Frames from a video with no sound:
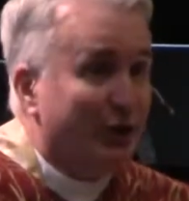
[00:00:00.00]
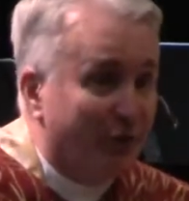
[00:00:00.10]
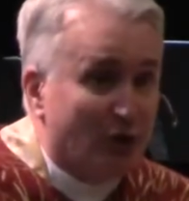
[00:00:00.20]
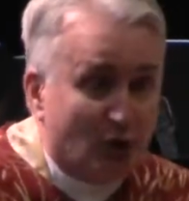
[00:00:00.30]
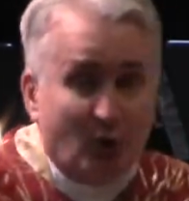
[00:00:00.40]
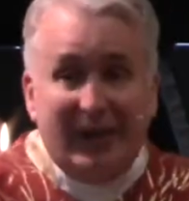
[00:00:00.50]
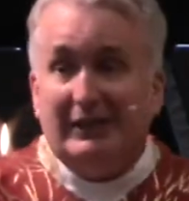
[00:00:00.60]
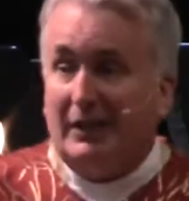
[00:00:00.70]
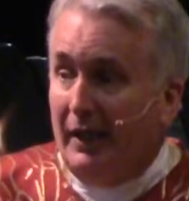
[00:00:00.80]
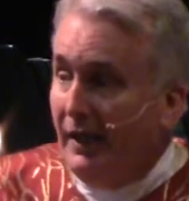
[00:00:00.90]
if the
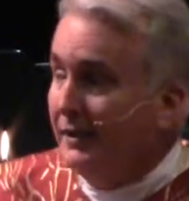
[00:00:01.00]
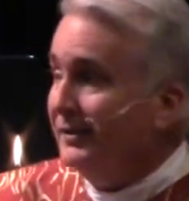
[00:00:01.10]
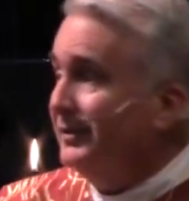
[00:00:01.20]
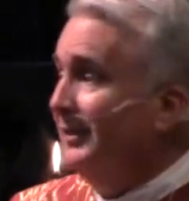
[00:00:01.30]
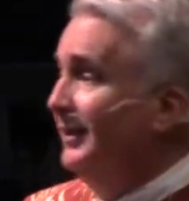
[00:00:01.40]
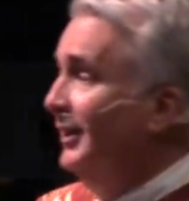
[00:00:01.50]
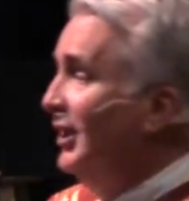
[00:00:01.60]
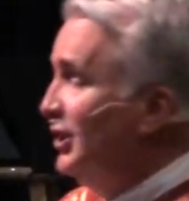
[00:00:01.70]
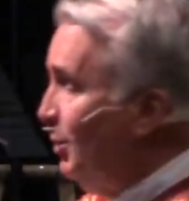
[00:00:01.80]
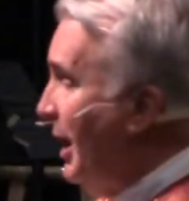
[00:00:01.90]
choice is
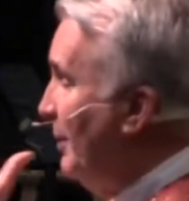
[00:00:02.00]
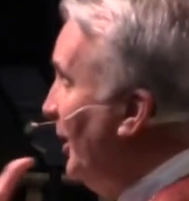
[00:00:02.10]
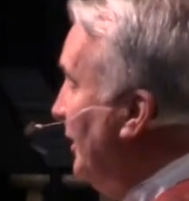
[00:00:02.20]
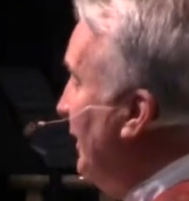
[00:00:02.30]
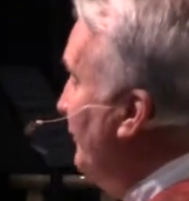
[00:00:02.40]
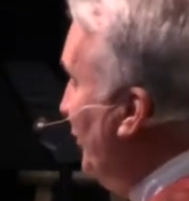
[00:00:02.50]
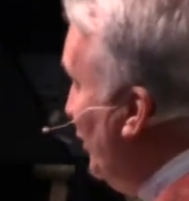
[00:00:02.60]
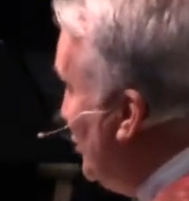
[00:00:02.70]
do I want to live with